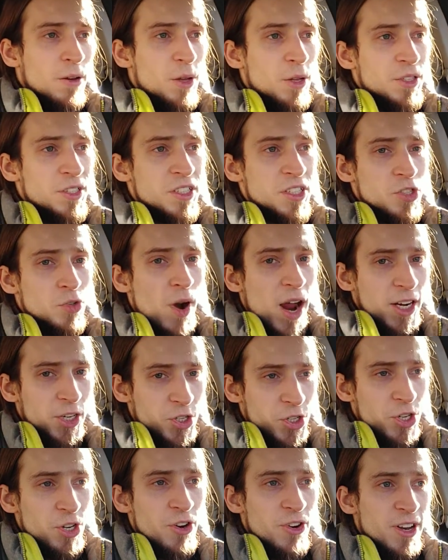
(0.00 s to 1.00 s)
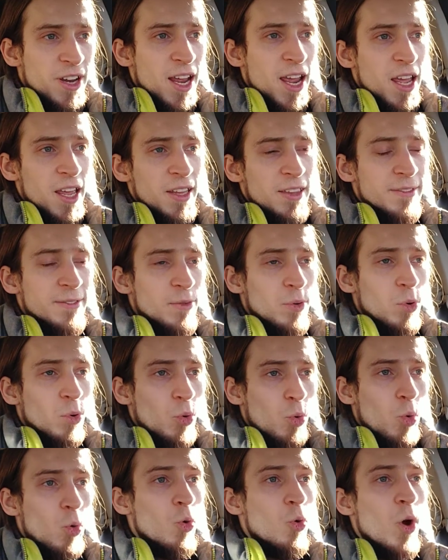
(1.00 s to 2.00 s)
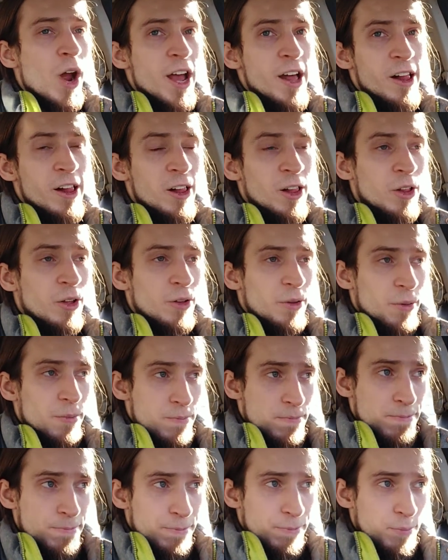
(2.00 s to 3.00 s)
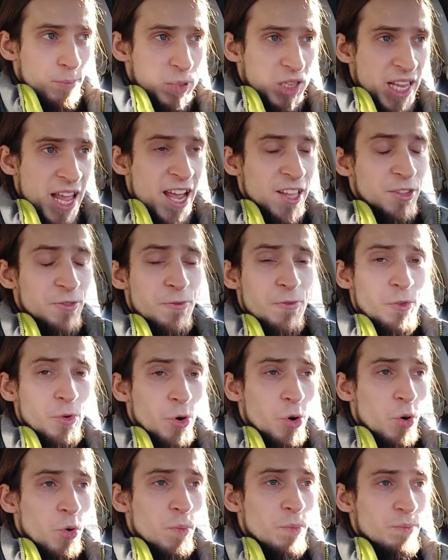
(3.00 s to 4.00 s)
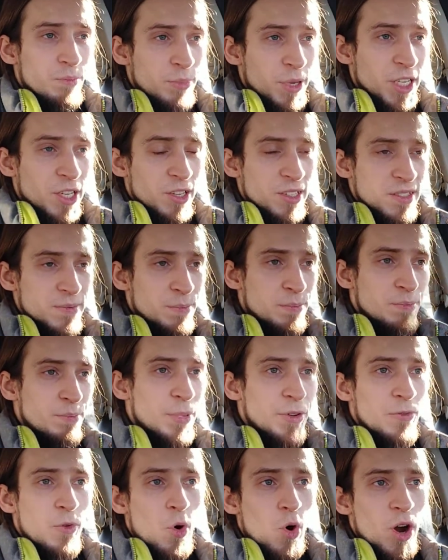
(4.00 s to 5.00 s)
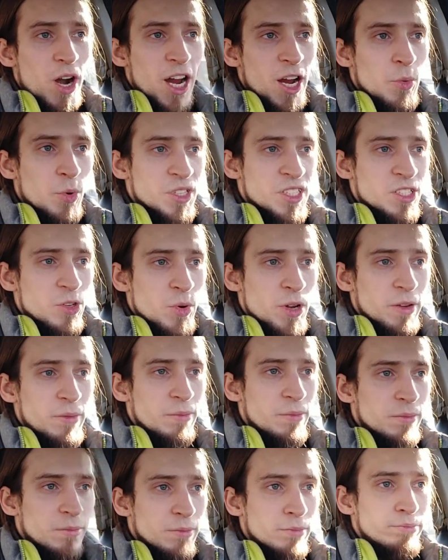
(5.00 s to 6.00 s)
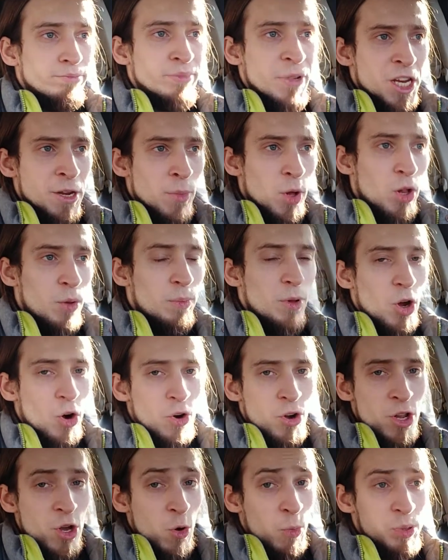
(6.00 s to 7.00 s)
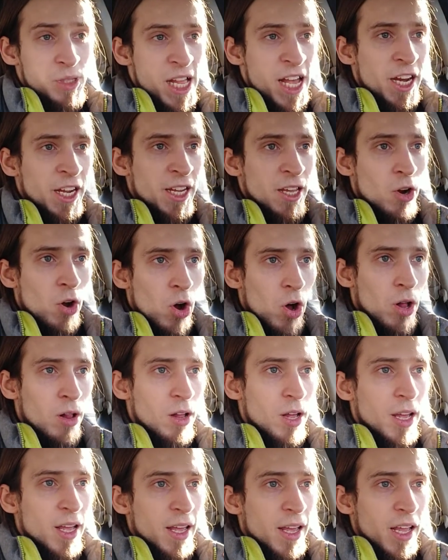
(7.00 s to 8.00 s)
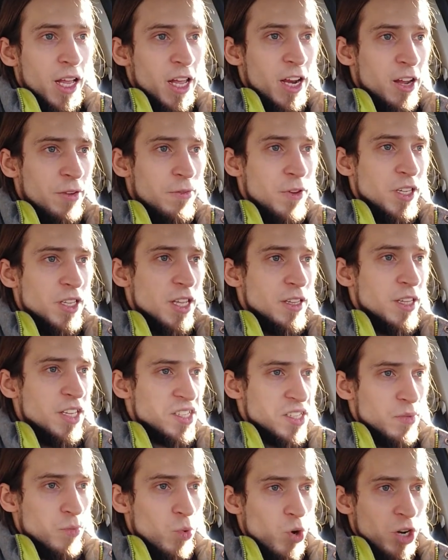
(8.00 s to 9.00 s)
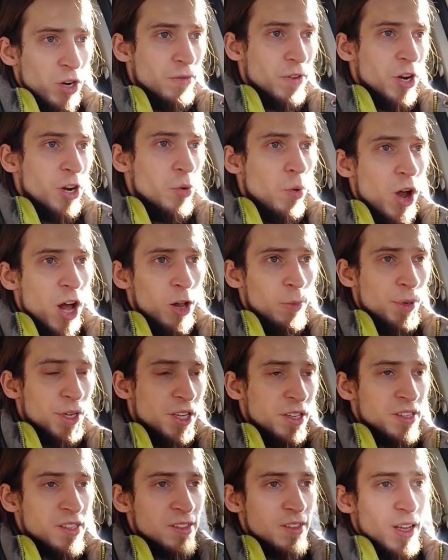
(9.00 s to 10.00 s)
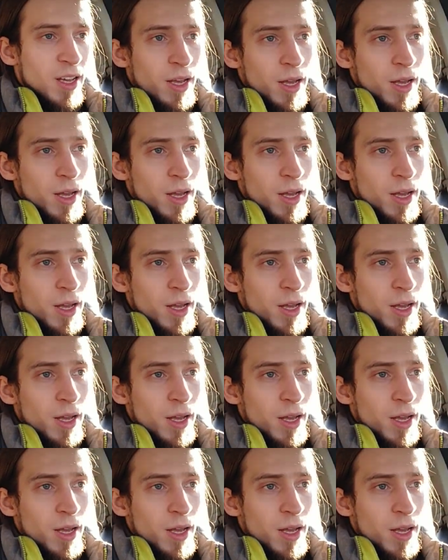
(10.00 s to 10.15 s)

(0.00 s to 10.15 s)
structured and well planned through, because before I was doing minimal or no planning at all, and I think that doesn't work very well, because